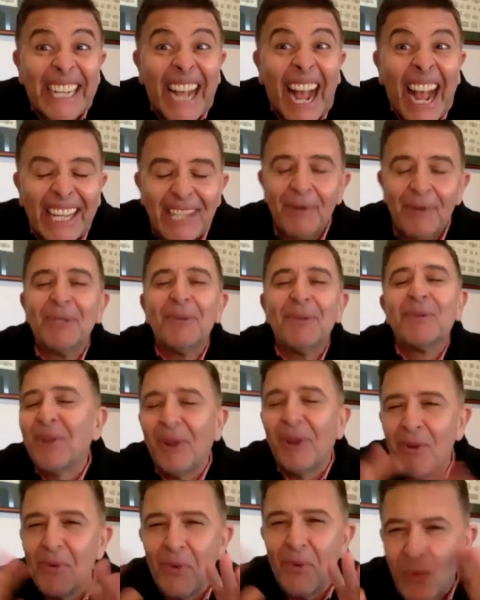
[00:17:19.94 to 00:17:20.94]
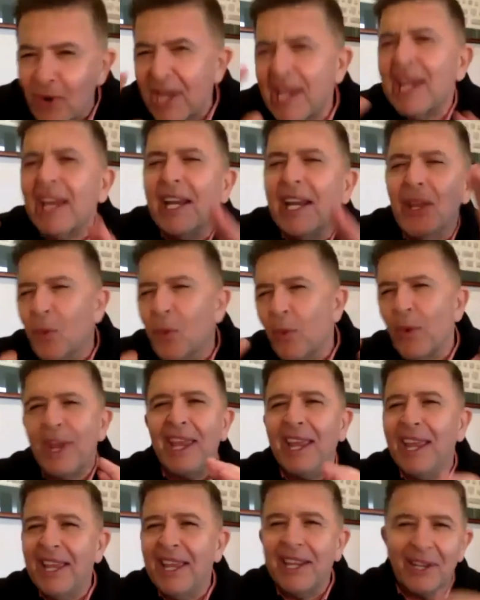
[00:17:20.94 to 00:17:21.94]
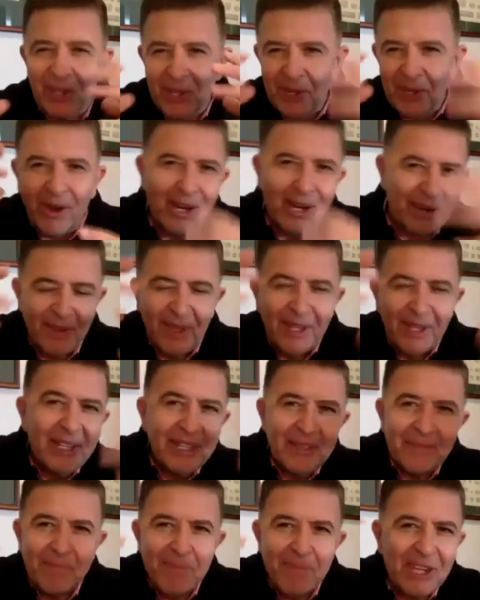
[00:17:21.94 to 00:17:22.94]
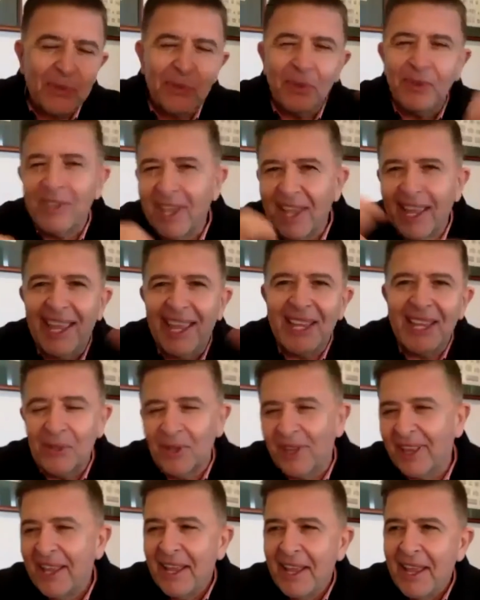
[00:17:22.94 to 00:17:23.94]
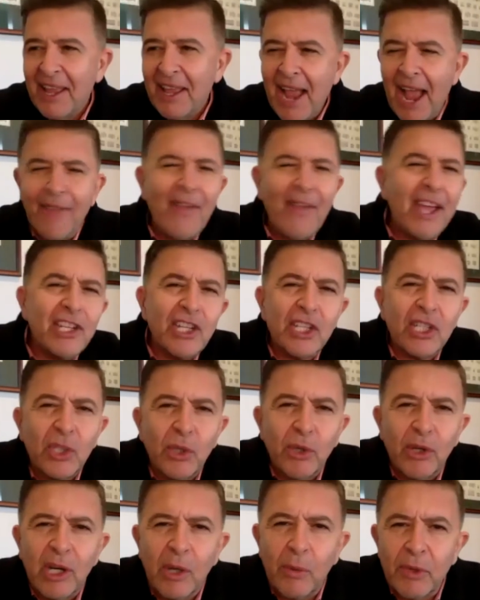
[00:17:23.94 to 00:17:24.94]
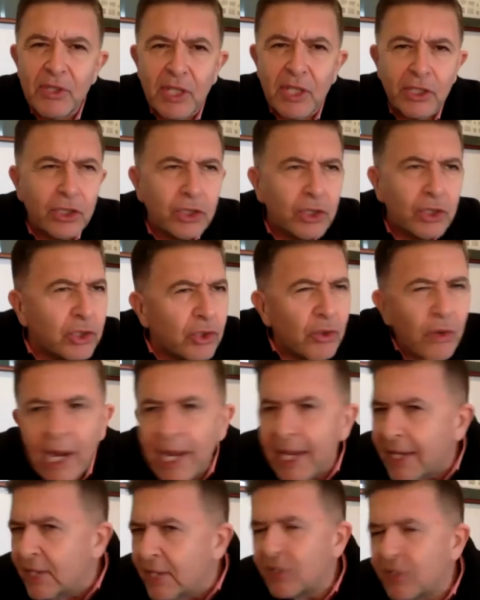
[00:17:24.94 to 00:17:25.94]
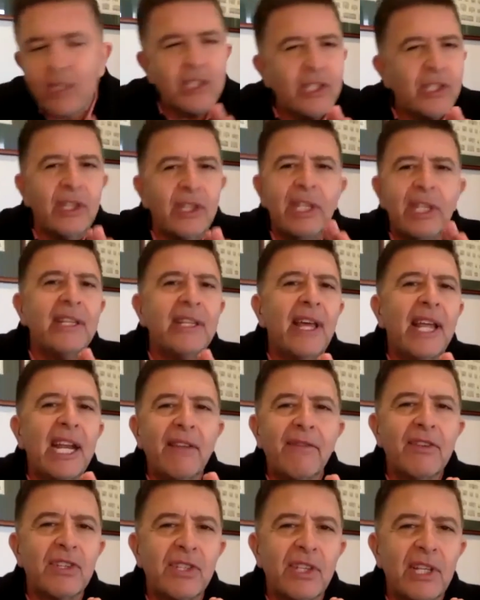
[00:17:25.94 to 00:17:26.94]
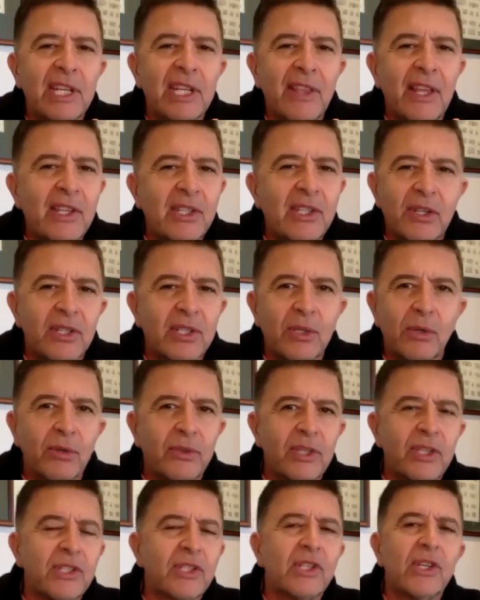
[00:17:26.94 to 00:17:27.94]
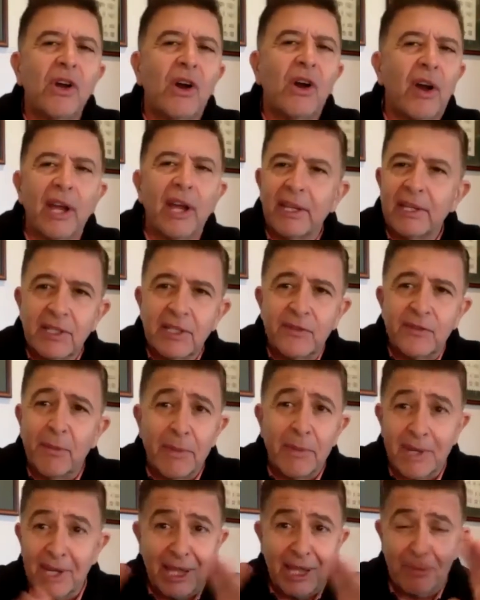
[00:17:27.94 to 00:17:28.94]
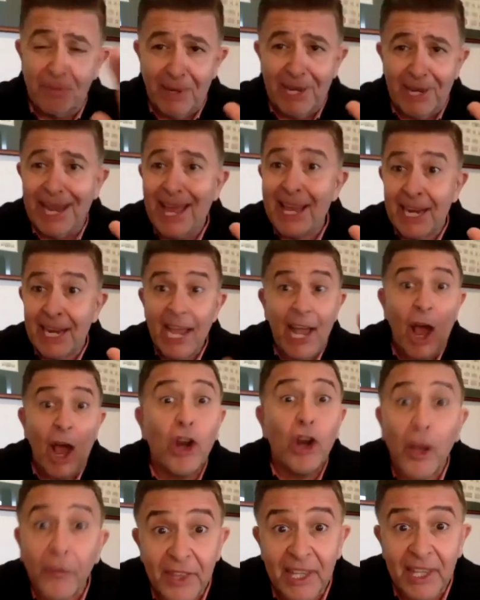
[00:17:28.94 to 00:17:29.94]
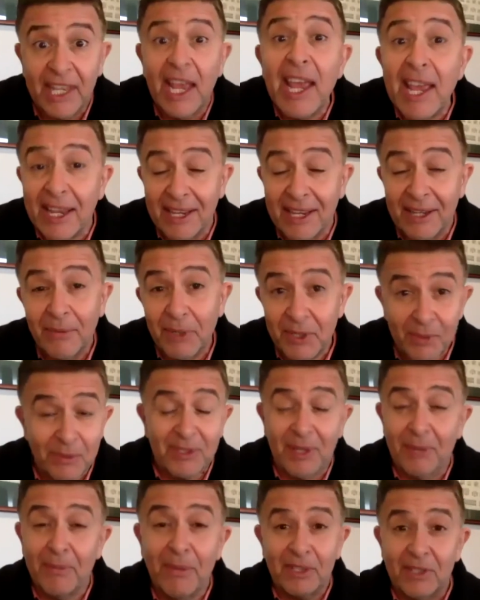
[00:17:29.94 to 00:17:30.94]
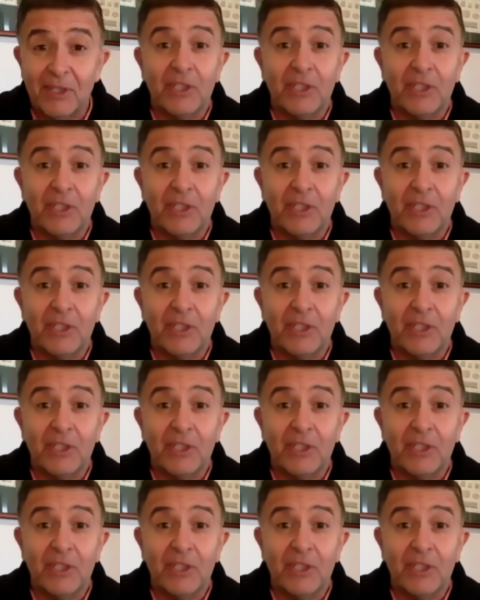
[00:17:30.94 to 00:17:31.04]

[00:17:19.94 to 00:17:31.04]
which was like really weird and kind of messed with your head. And they just thought it was the strangest thing they'd ever seen. They just thought, this guy is from another planet. I got the gig, which was the most...